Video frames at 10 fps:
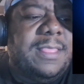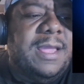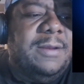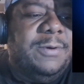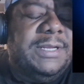
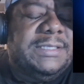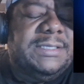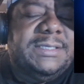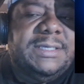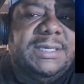anyone
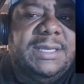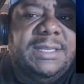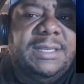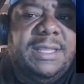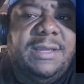that's
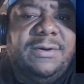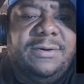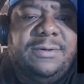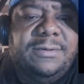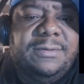in
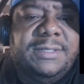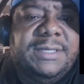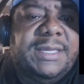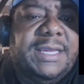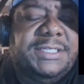legal
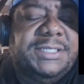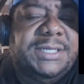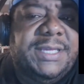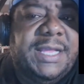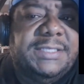litigation
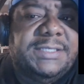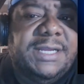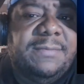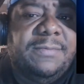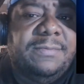against
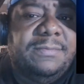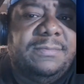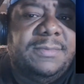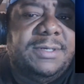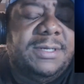them
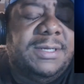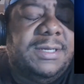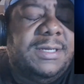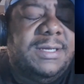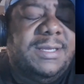
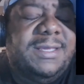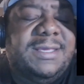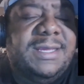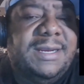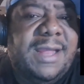
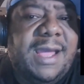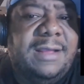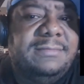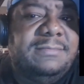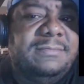cannot
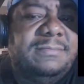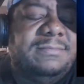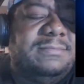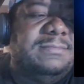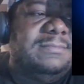
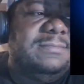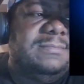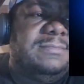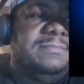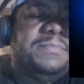
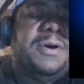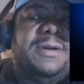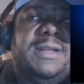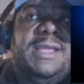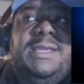
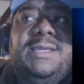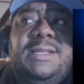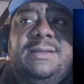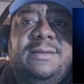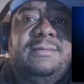partake
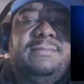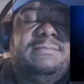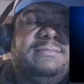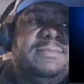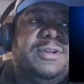in
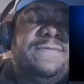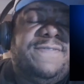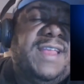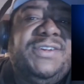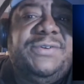their
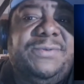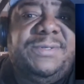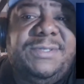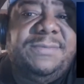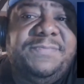
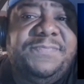venues.